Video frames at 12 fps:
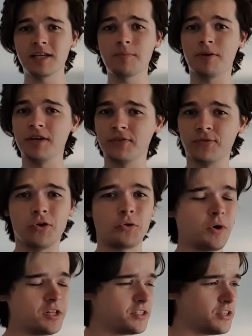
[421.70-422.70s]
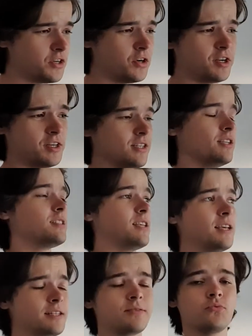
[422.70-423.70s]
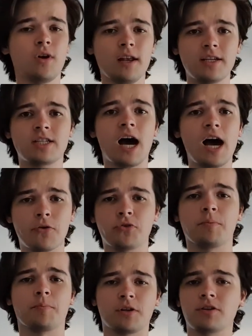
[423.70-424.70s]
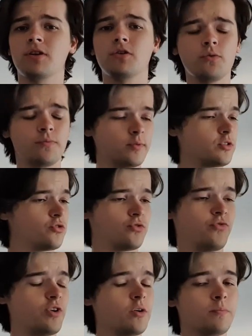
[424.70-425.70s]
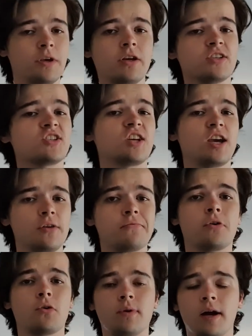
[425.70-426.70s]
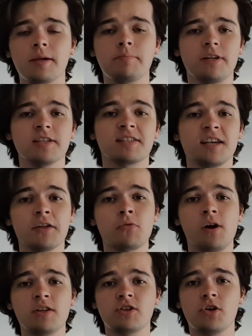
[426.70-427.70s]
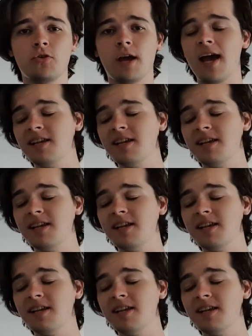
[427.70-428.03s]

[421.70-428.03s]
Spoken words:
peaceful once you do it. It's really tiring, but you should be in a state of karate bliss, otherwise known as